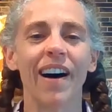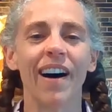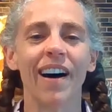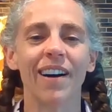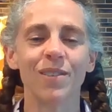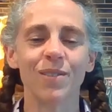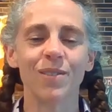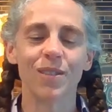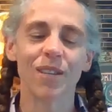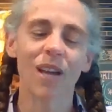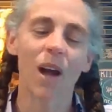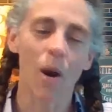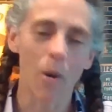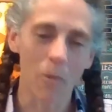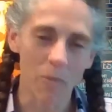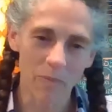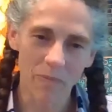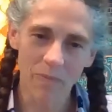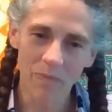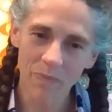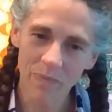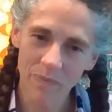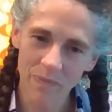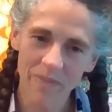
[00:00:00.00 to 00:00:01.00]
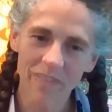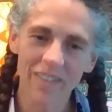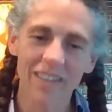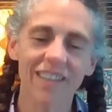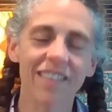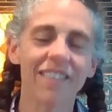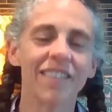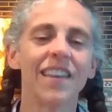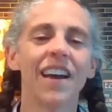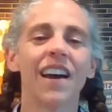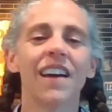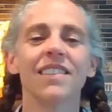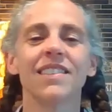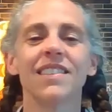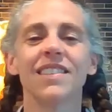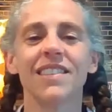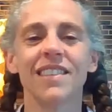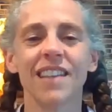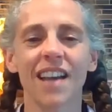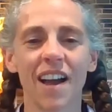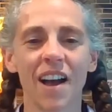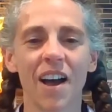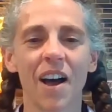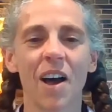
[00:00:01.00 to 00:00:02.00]
So that's
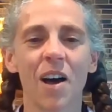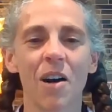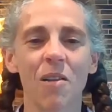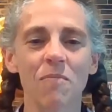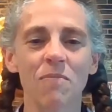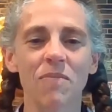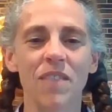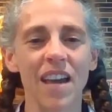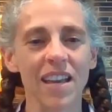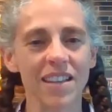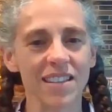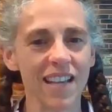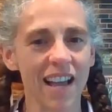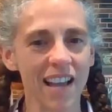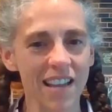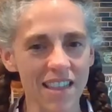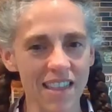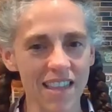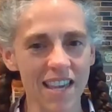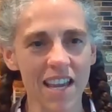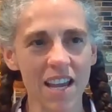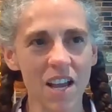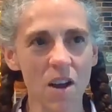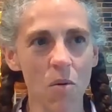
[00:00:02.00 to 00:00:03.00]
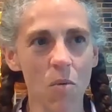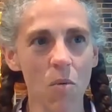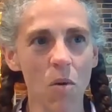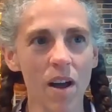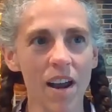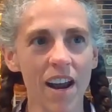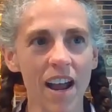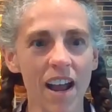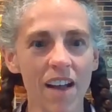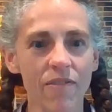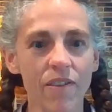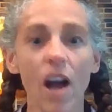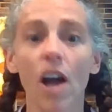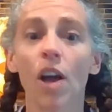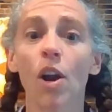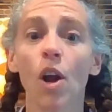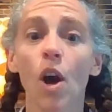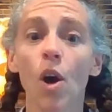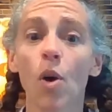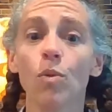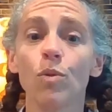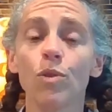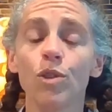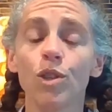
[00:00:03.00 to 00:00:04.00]
I think what I've got.
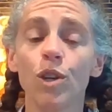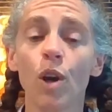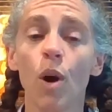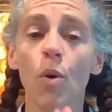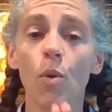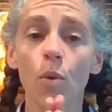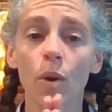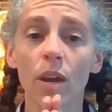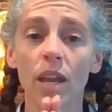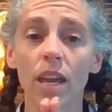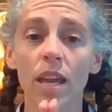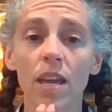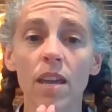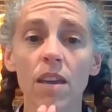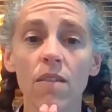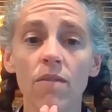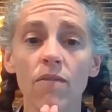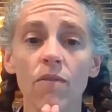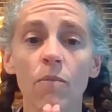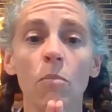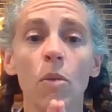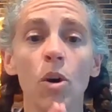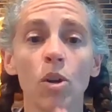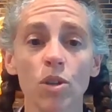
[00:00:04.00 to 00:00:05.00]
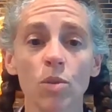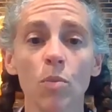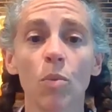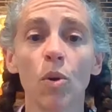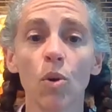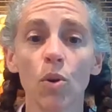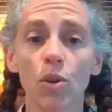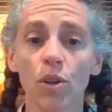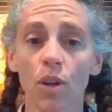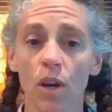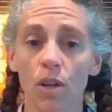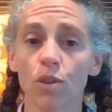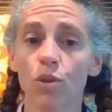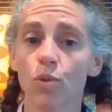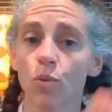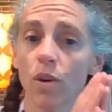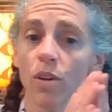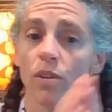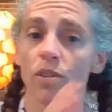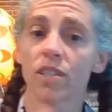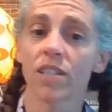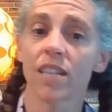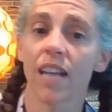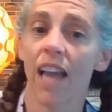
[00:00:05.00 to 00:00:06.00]
Oh, don't give multiple
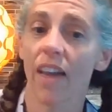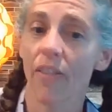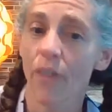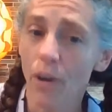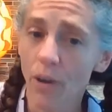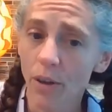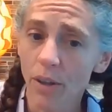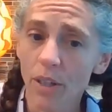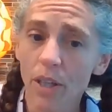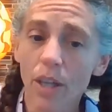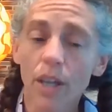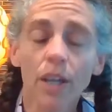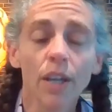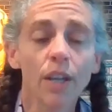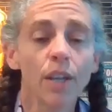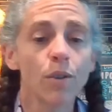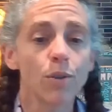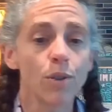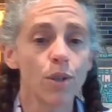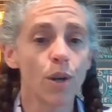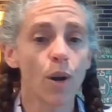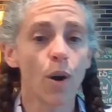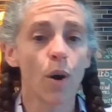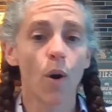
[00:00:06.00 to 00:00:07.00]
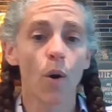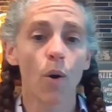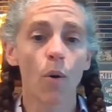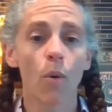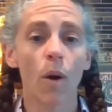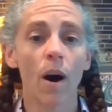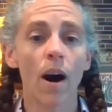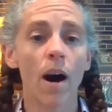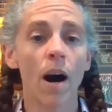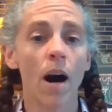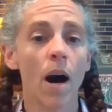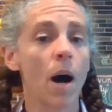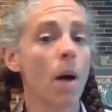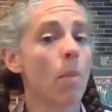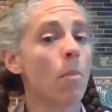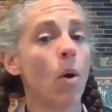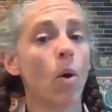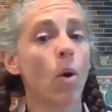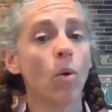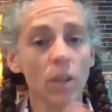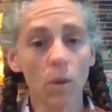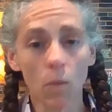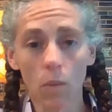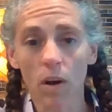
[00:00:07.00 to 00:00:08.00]
non-steroidals together. So
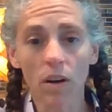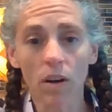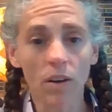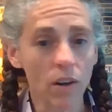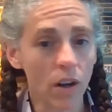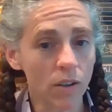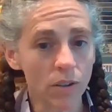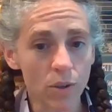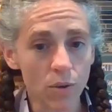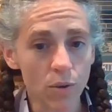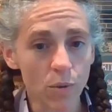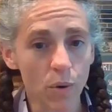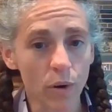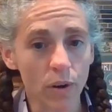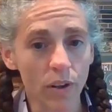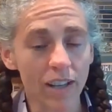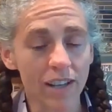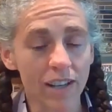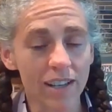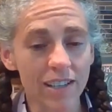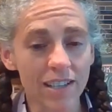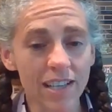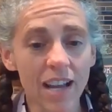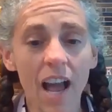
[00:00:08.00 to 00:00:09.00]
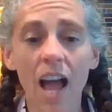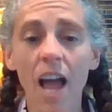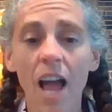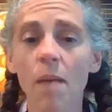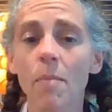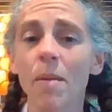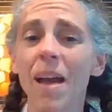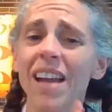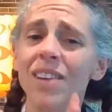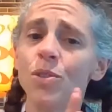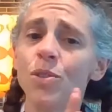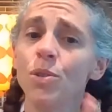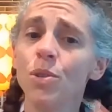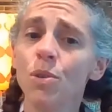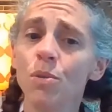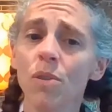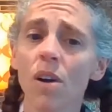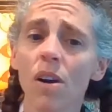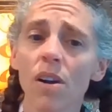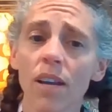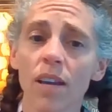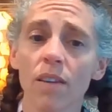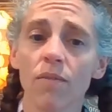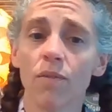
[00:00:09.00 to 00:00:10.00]
only one non-steroidal at a time, and do
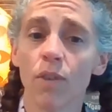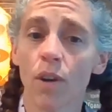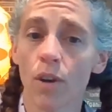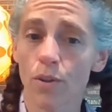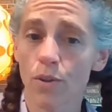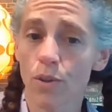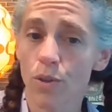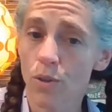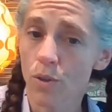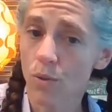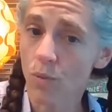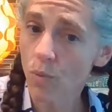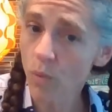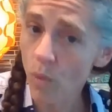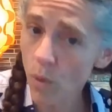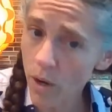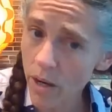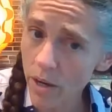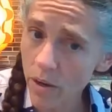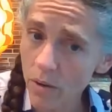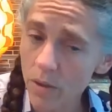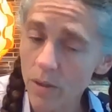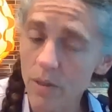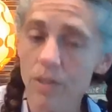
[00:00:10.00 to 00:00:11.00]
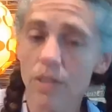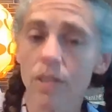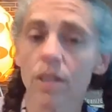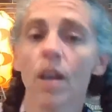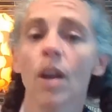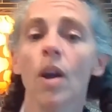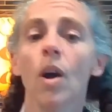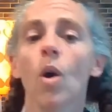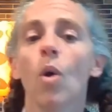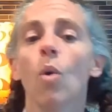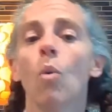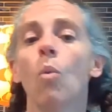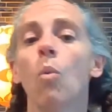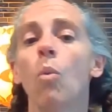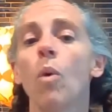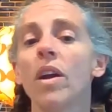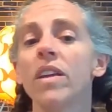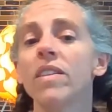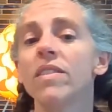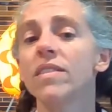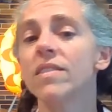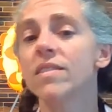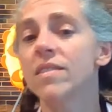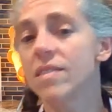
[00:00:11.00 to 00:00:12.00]
not give non-steroidals
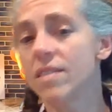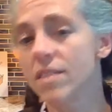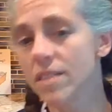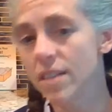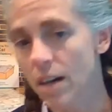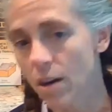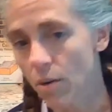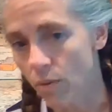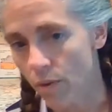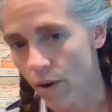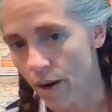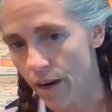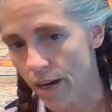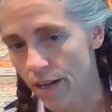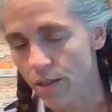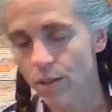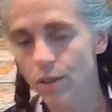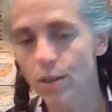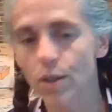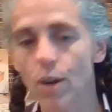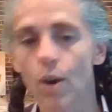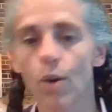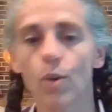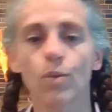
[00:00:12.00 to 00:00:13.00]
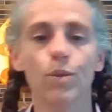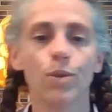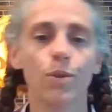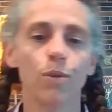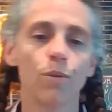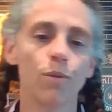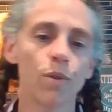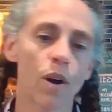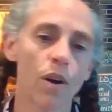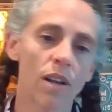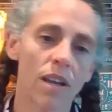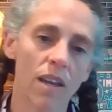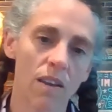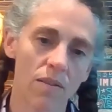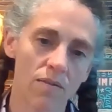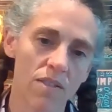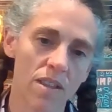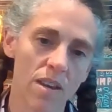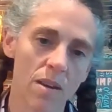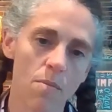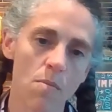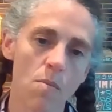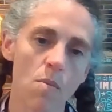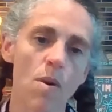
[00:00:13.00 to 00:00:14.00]
with steroids. So do not give
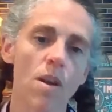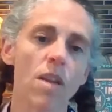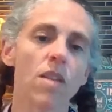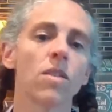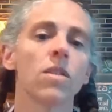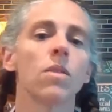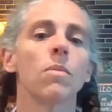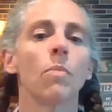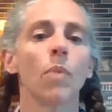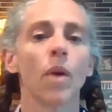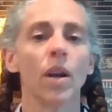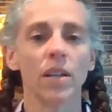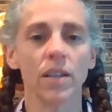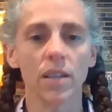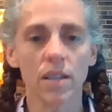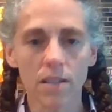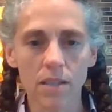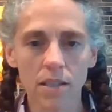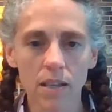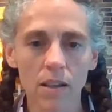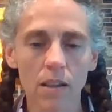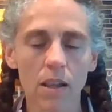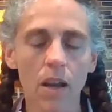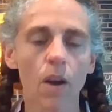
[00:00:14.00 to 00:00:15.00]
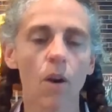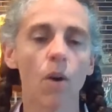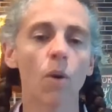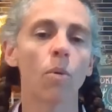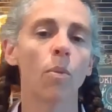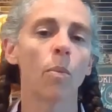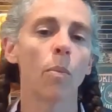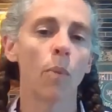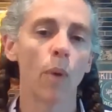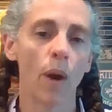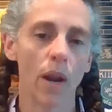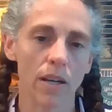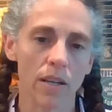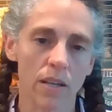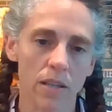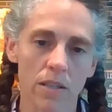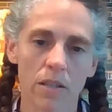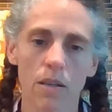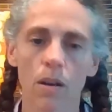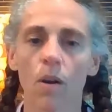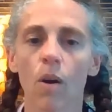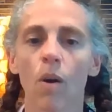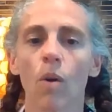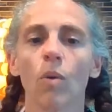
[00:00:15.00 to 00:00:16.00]
them with prednisolone,
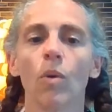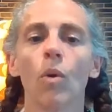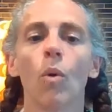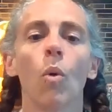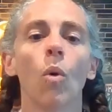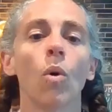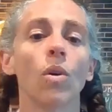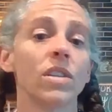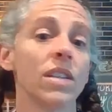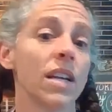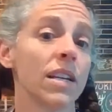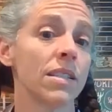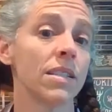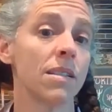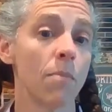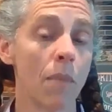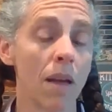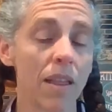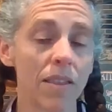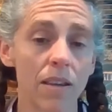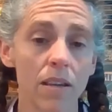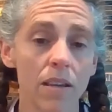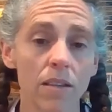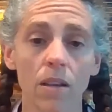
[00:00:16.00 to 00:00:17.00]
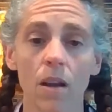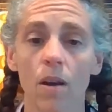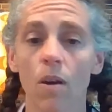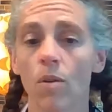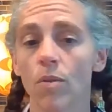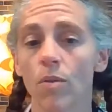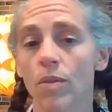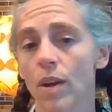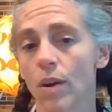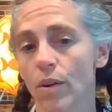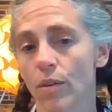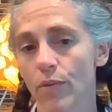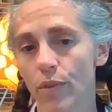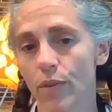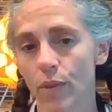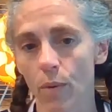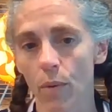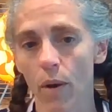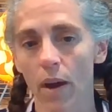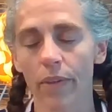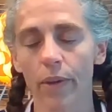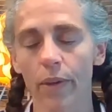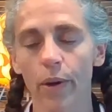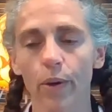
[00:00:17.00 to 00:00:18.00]
prednisone, or dexamethasone. There are a few
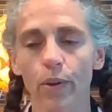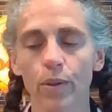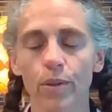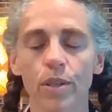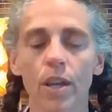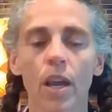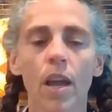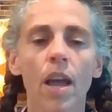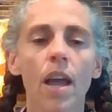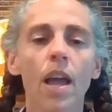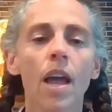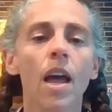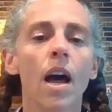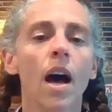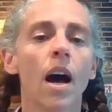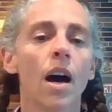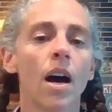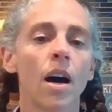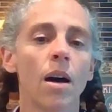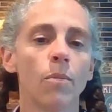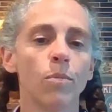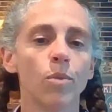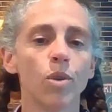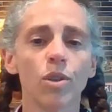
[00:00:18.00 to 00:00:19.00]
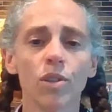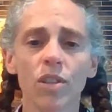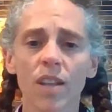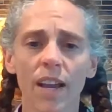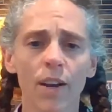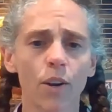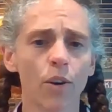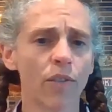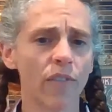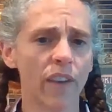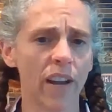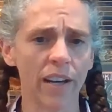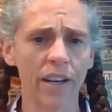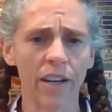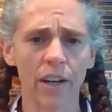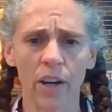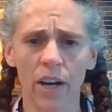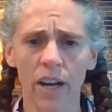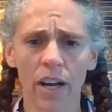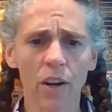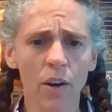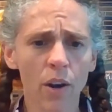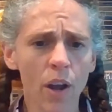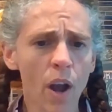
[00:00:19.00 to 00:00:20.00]
others. Just let your
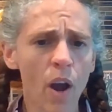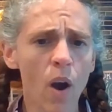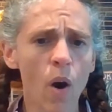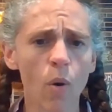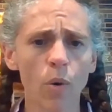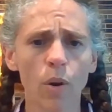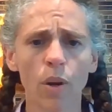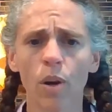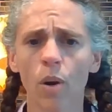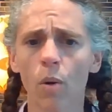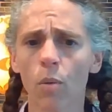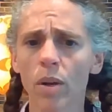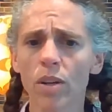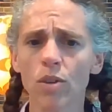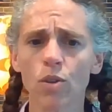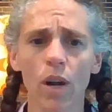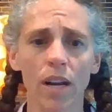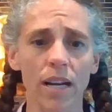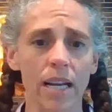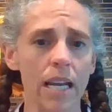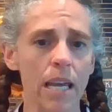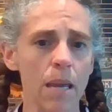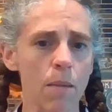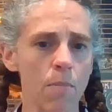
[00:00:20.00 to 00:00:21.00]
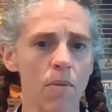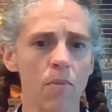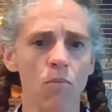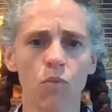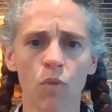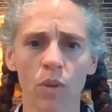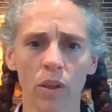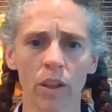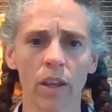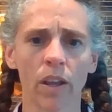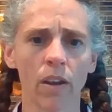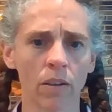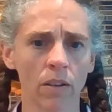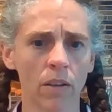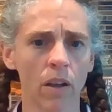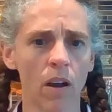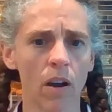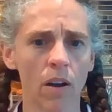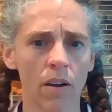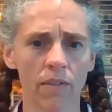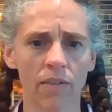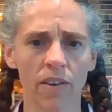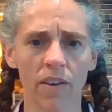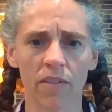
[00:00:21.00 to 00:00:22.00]
veterinarian know. We try to keep a really good
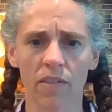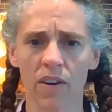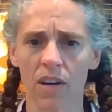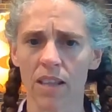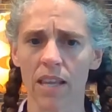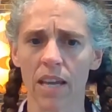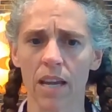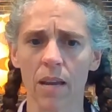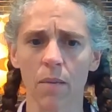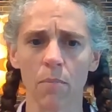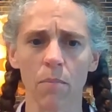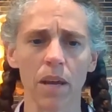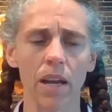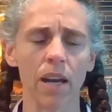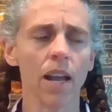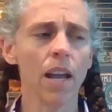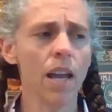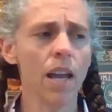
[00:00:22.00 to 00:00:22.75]
log of everything, but